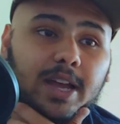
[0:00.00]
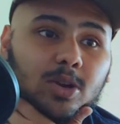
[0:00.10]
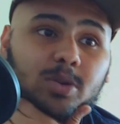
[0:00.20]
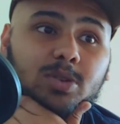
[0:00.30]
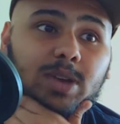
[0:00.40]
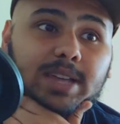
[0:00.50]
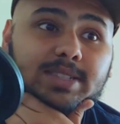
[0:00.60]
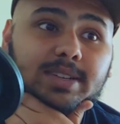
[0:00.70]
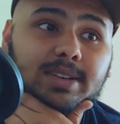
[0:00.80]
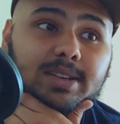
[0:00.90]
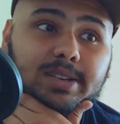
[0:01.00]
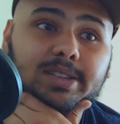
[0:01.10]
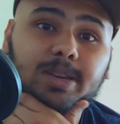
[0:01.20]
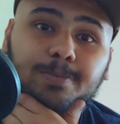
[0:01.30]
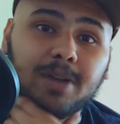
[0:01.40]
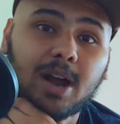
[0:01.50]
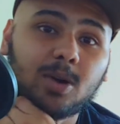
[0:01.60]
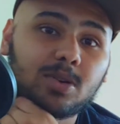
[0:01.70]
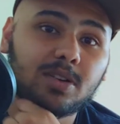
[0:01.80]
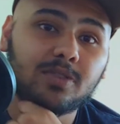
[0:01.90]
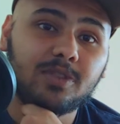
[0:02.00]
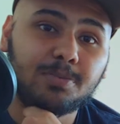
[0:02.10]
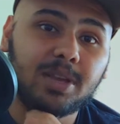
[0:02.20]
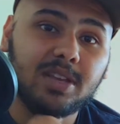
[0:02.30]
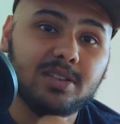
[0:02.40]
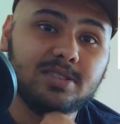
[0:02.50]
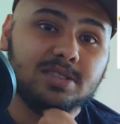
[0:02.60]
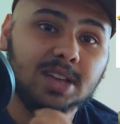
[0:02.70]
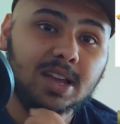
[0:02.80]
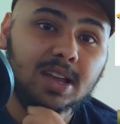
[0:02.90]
I know you guys are really proud of the minions